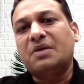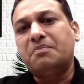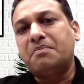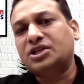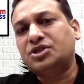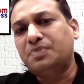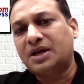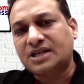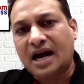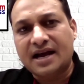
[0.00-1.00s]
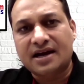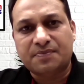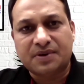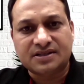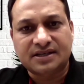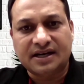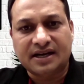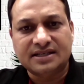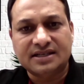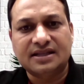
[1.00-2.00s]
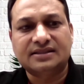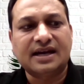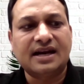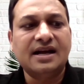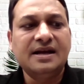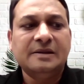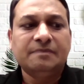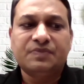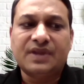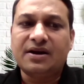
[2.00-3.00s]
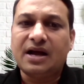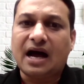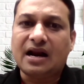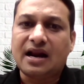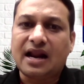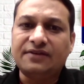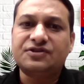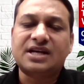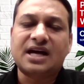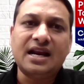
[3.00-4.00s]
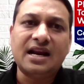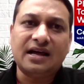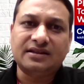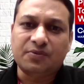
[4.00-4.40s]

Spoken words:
much, much higher percentage, and they said that our lifestyle,